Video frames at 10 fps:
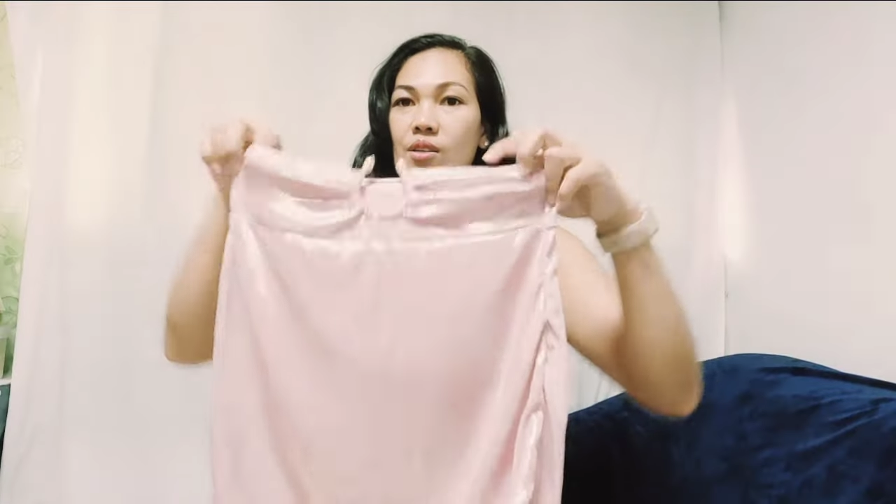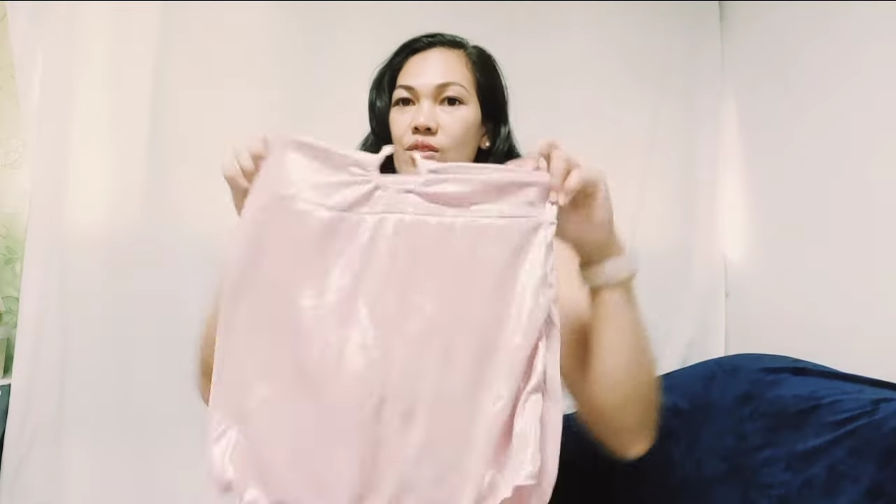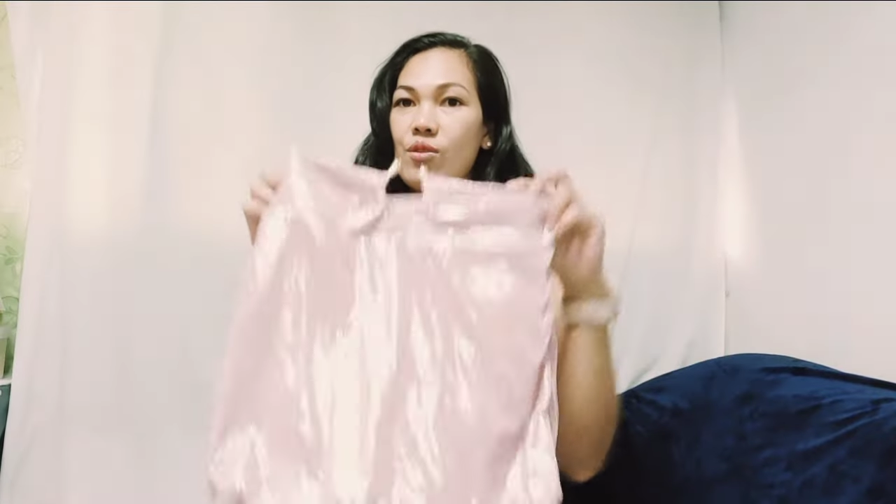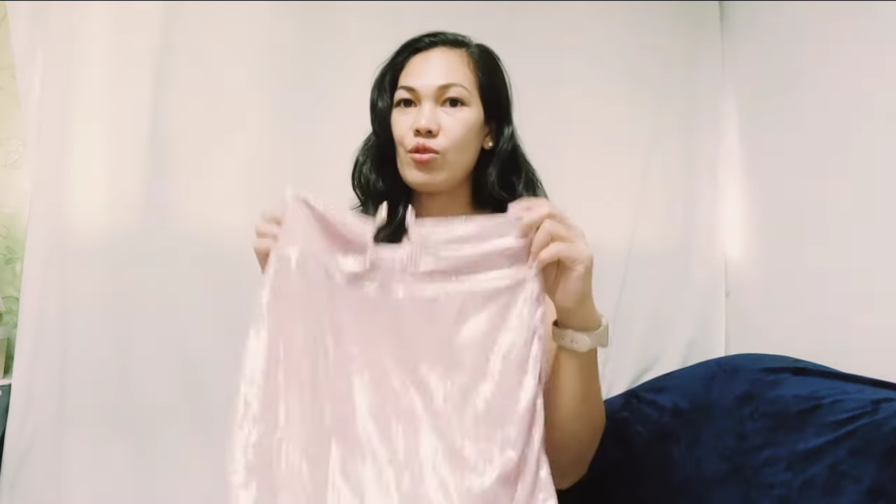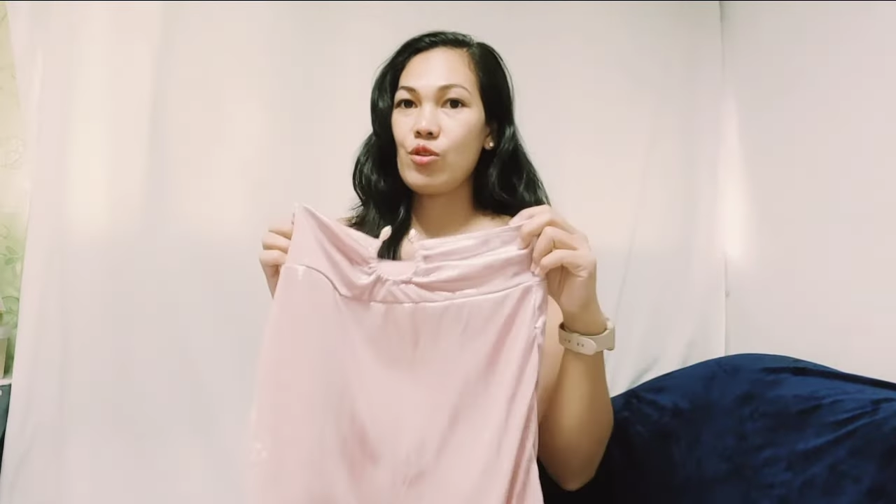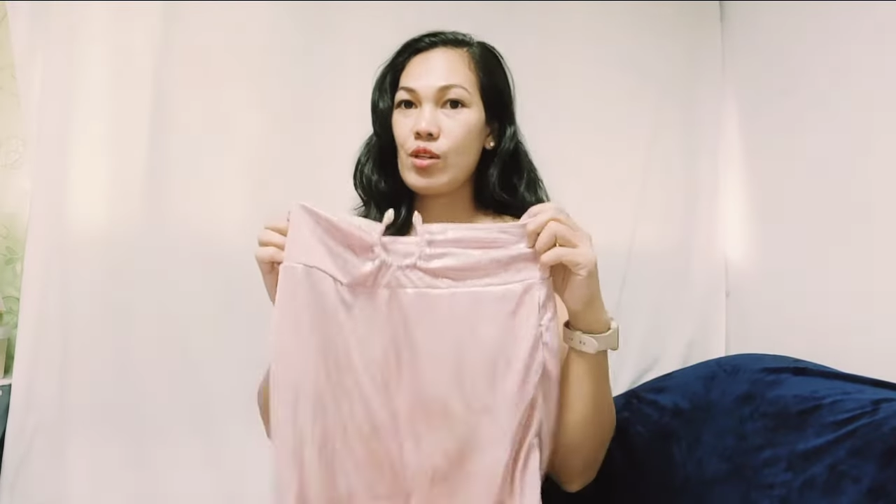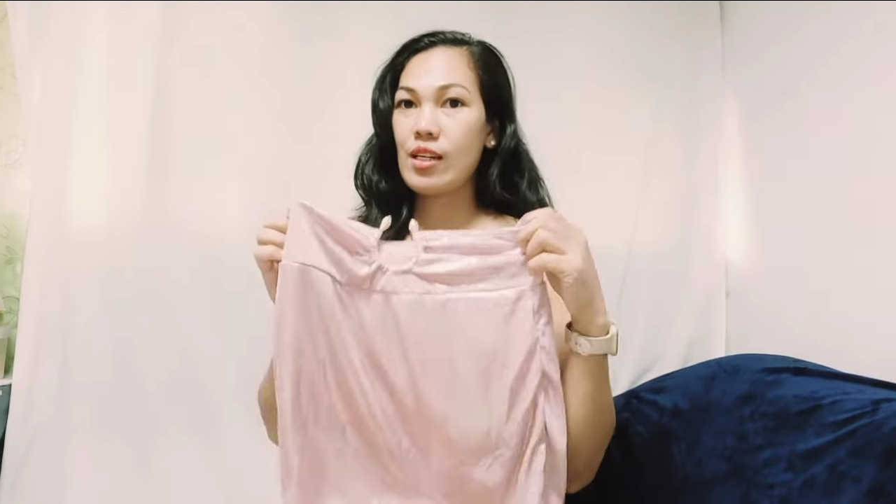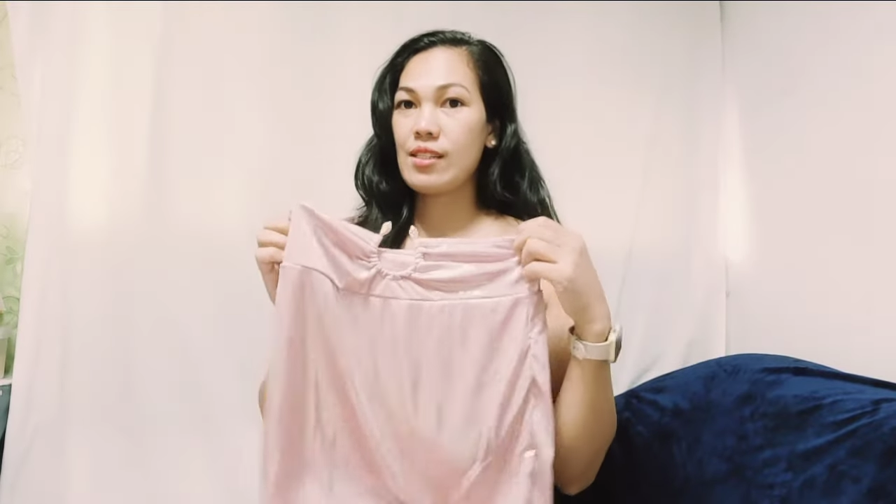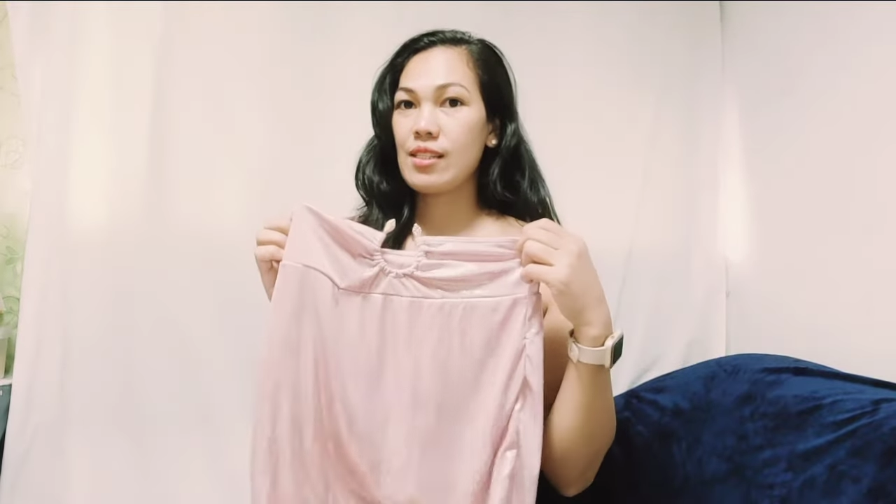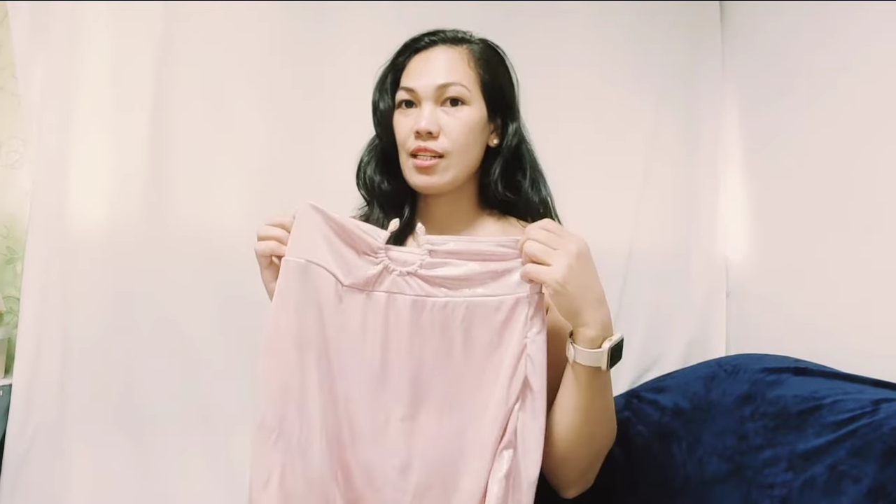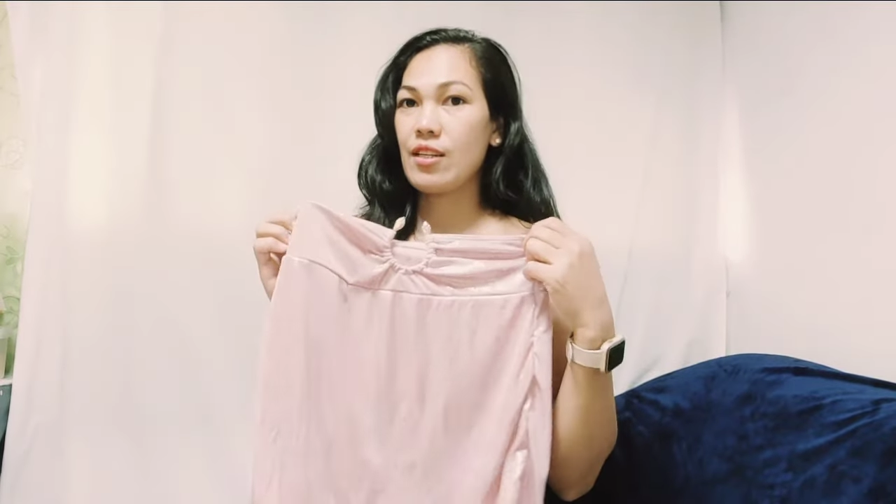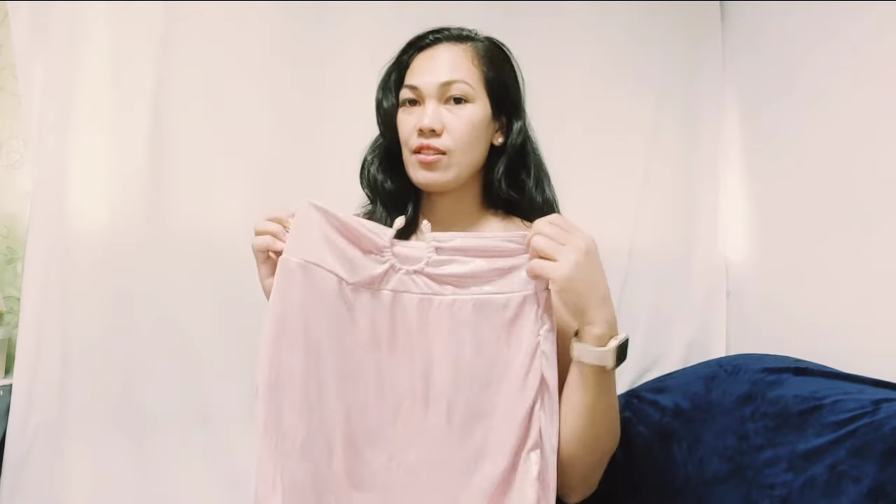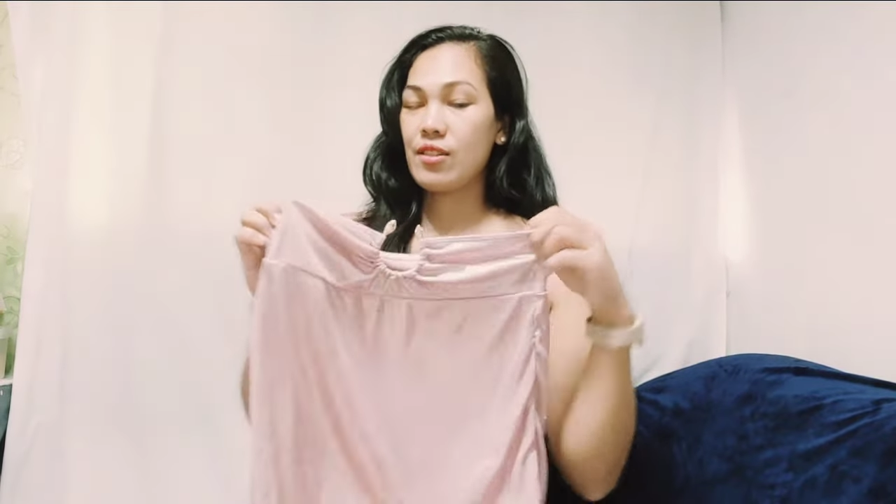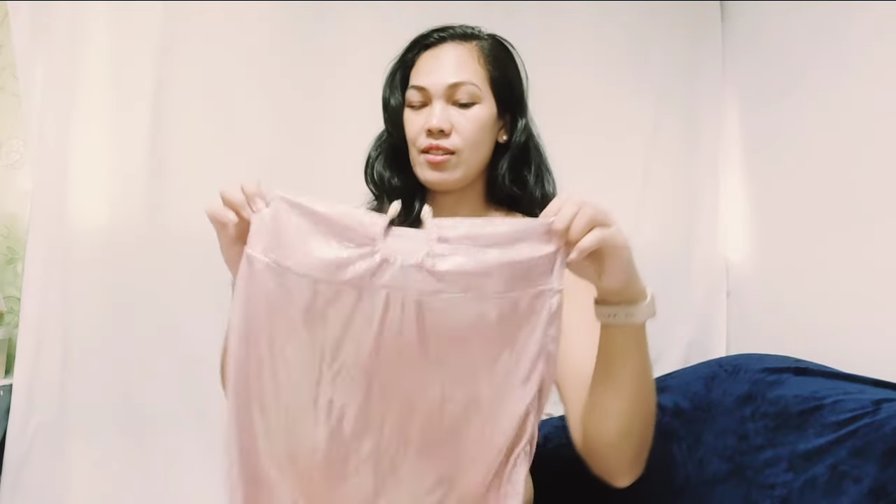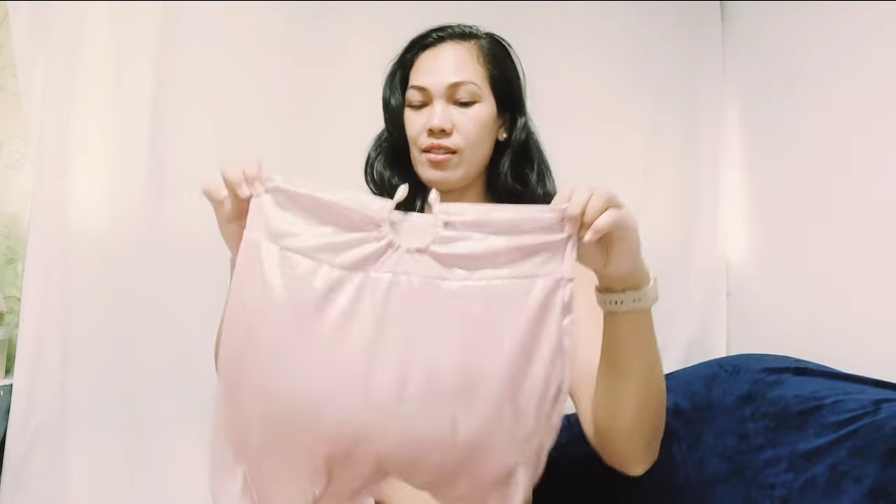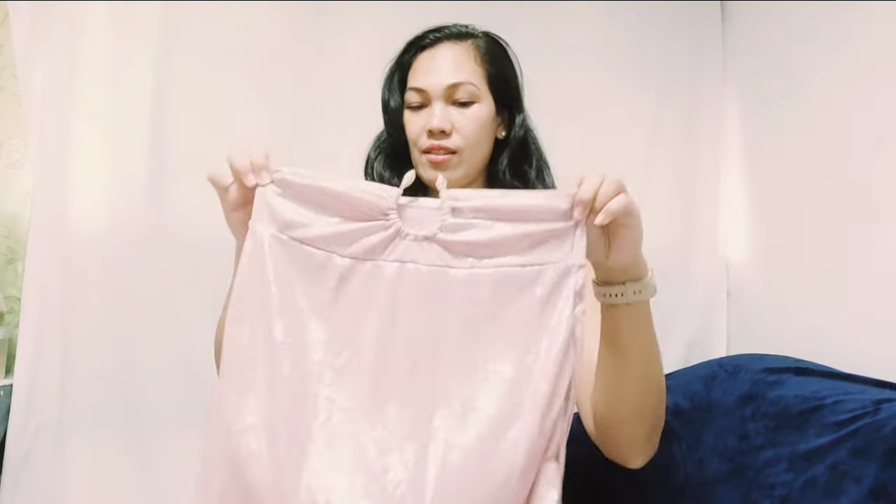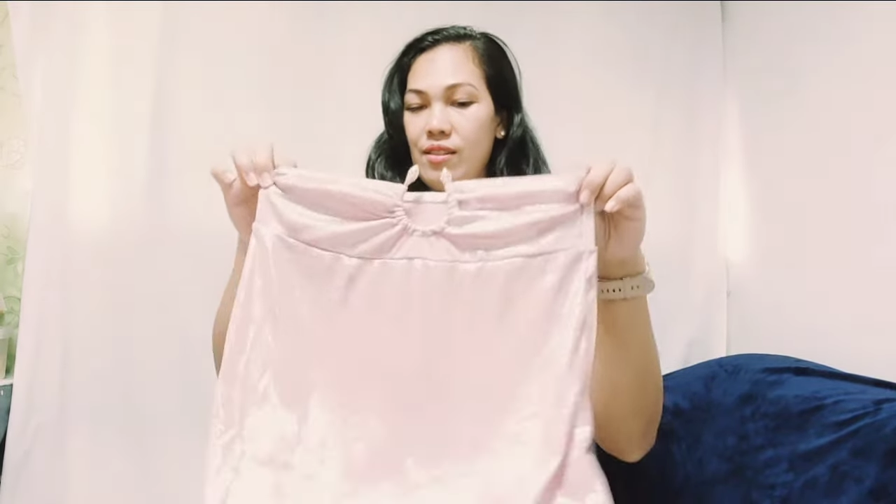so you can see later.